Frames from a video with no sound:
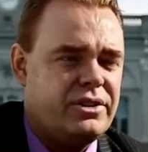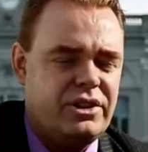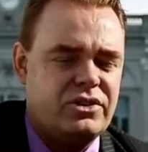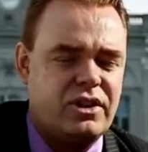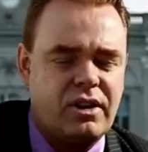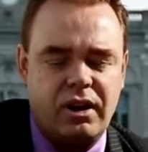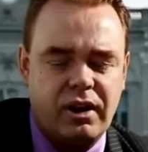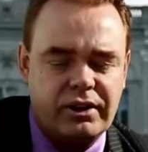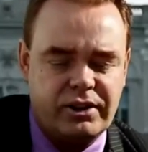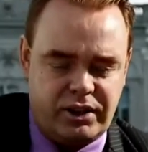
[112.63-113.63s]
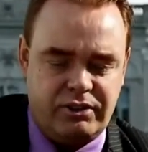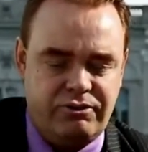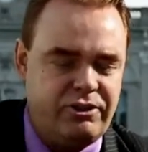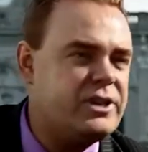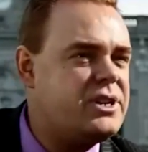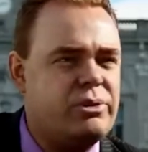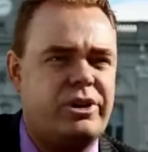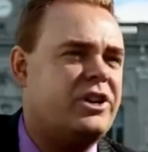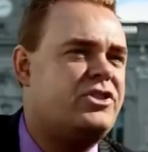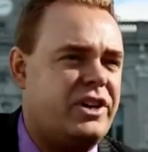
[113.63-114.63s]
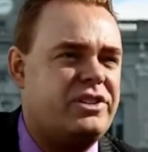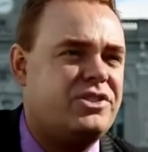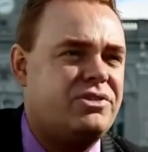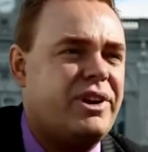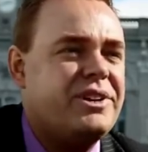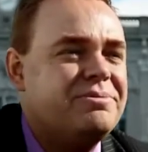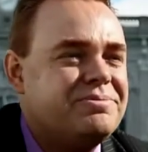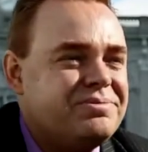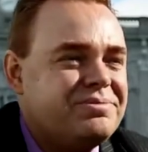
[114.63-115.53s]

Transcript: these clunky video cassettes, right?